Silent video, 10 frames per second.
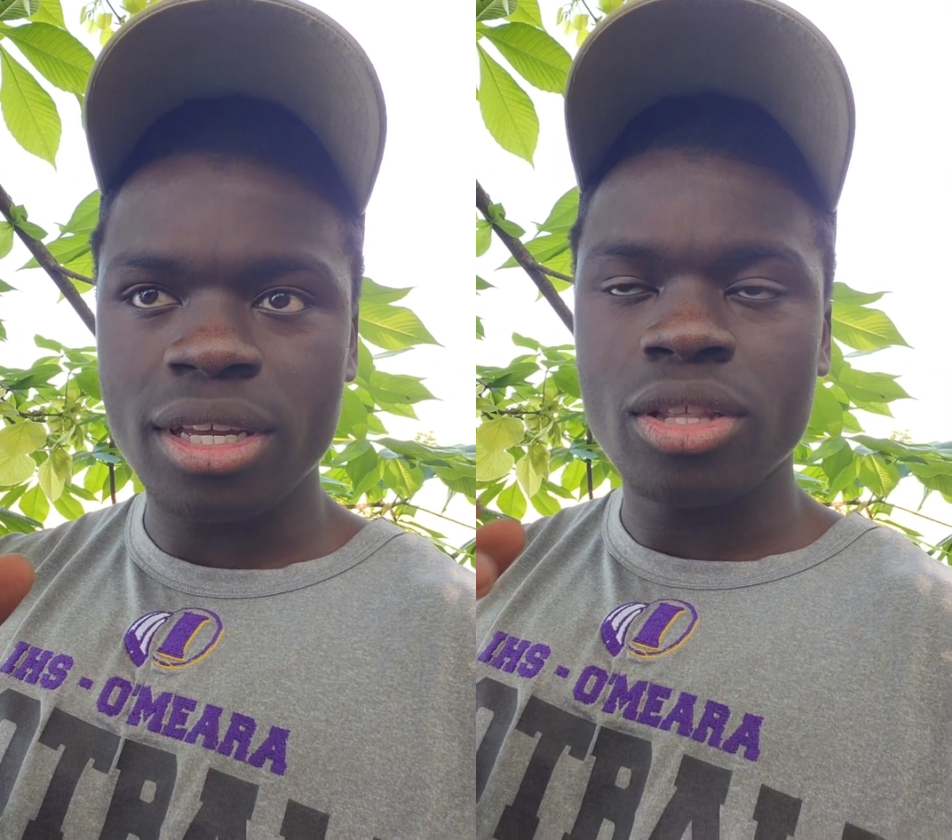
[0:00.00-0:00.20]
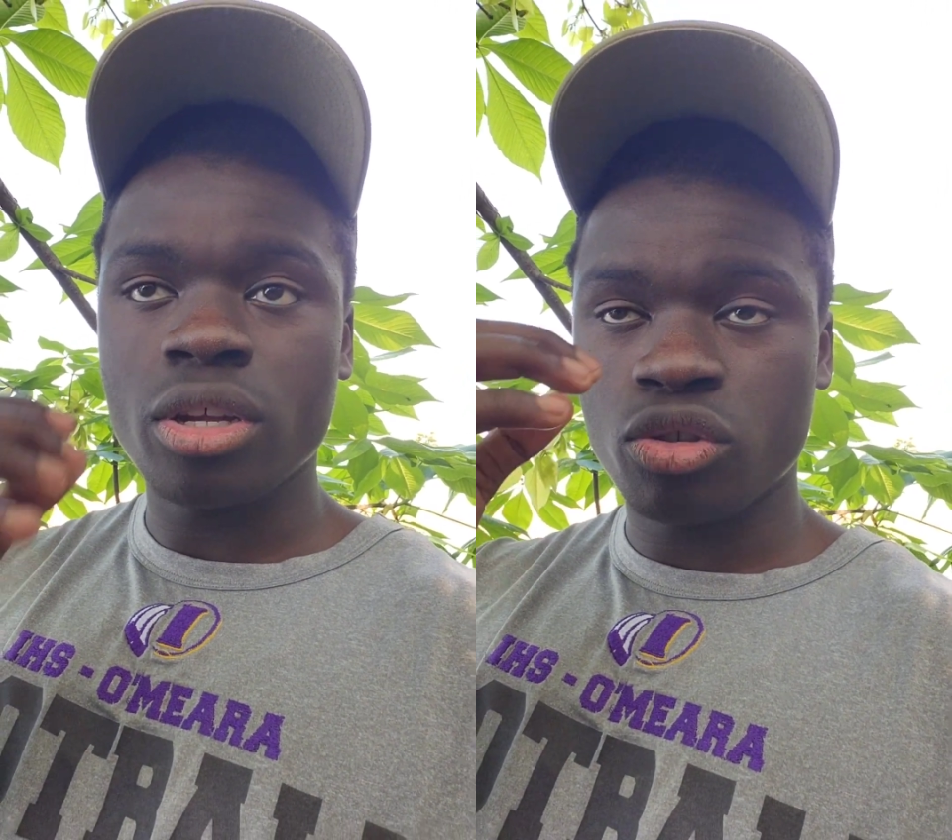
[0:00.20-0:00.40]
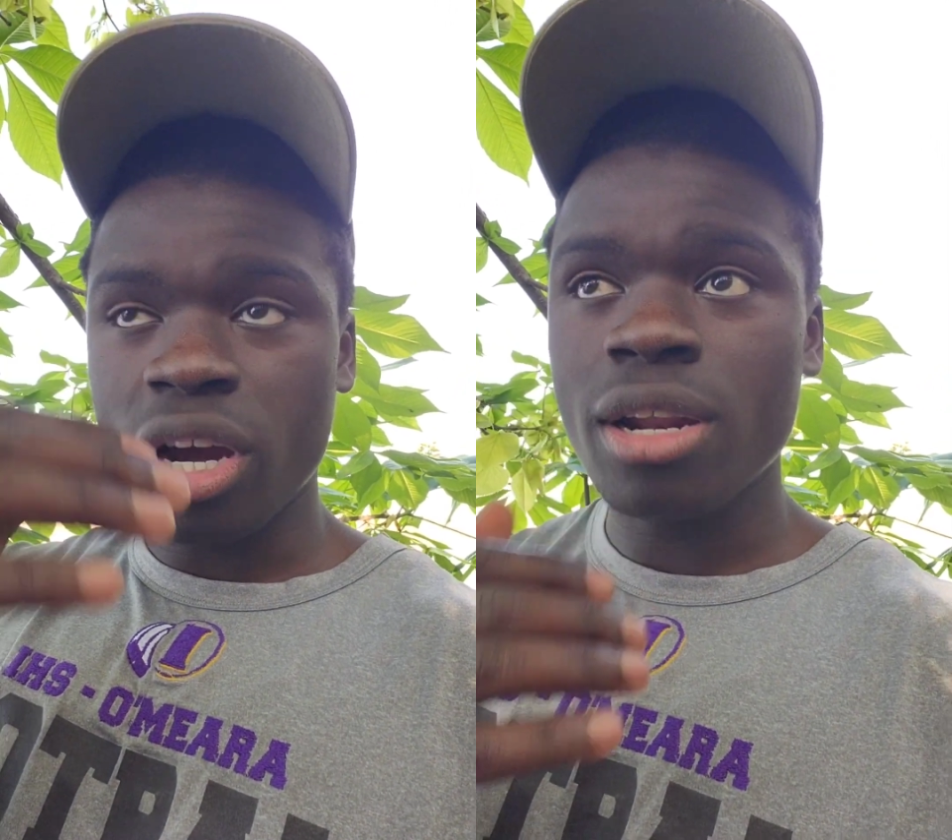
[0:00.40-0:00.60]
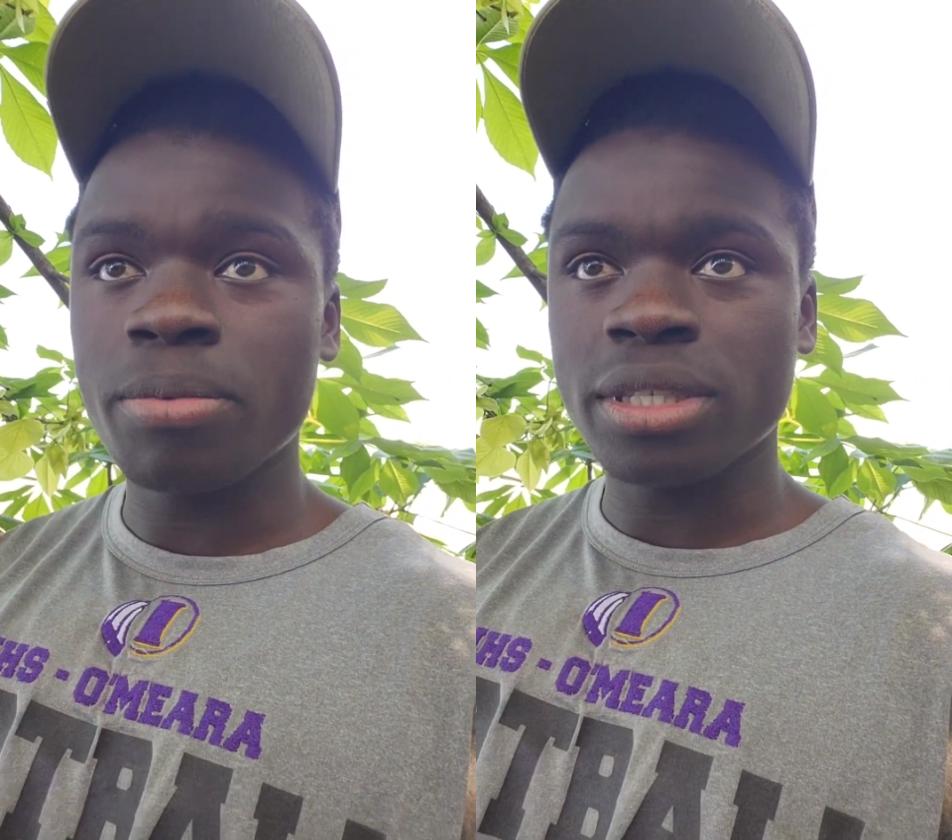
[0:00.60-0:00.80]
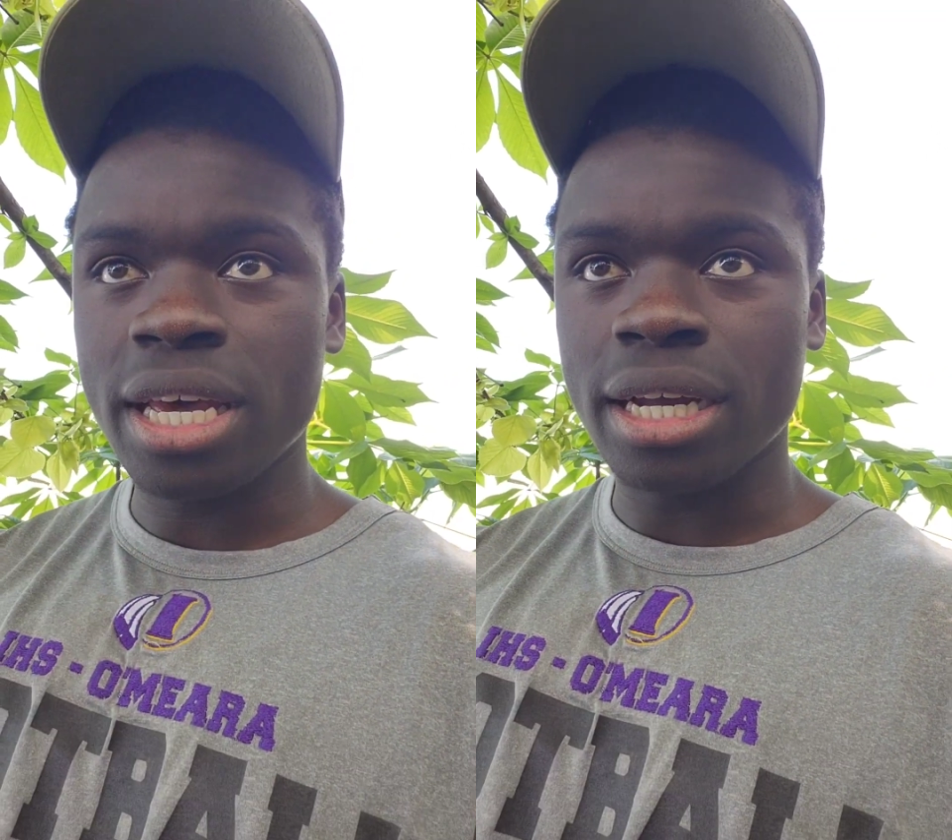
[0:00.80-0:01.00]
They're trying to
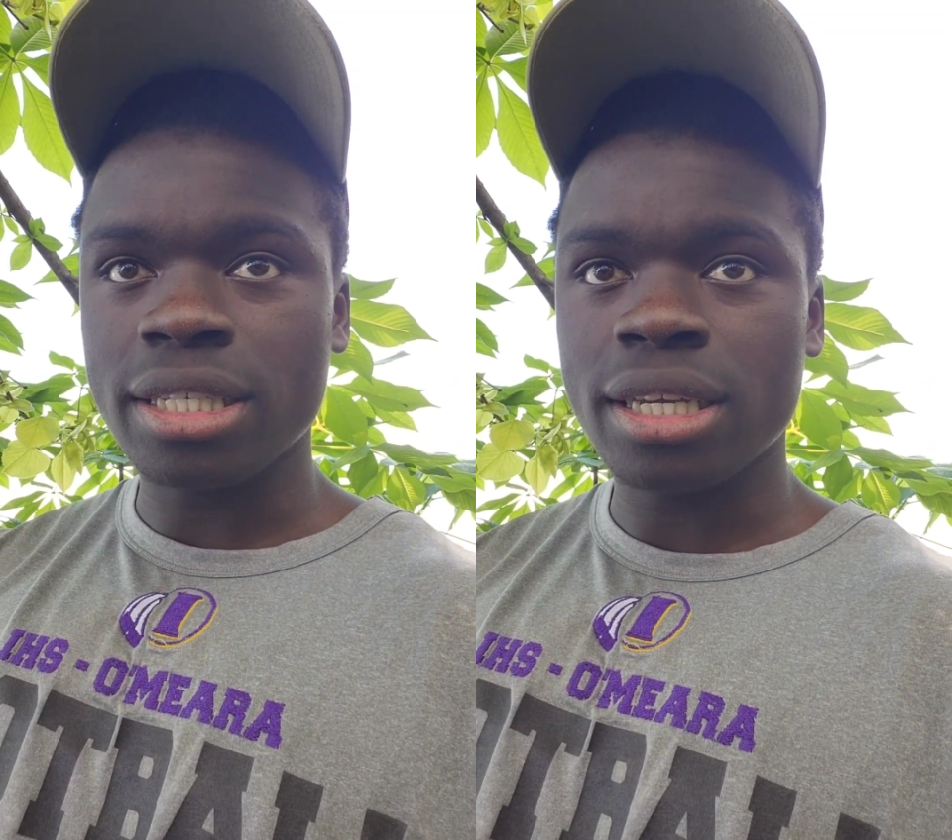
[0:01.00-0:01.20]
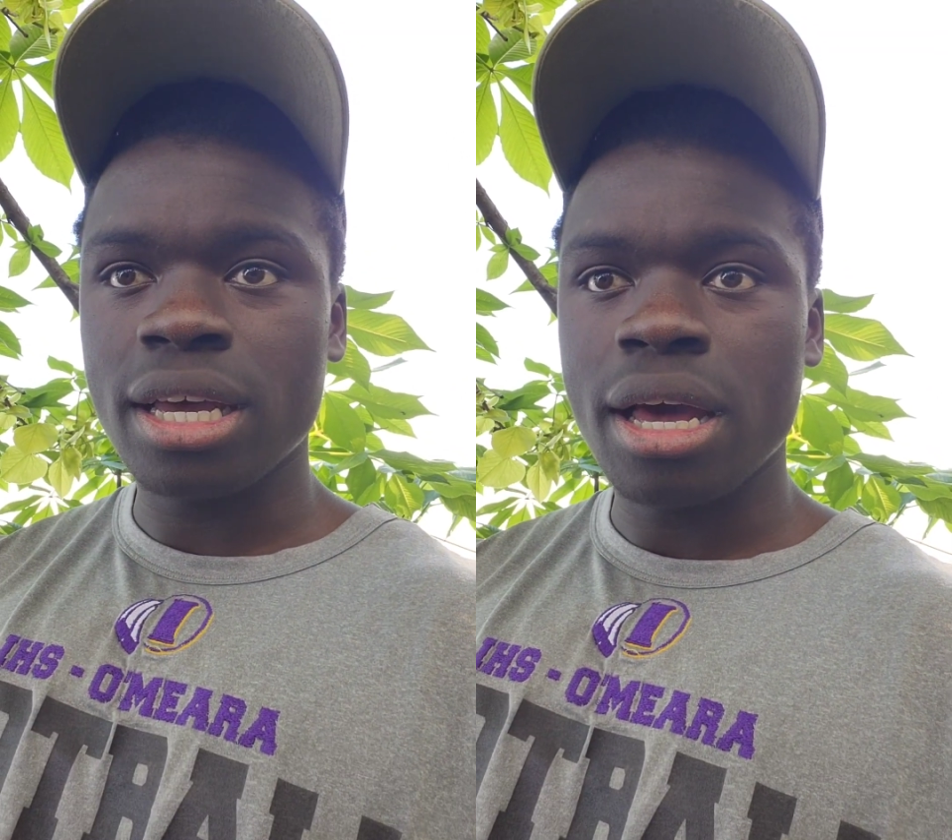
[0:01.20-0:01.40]
protect,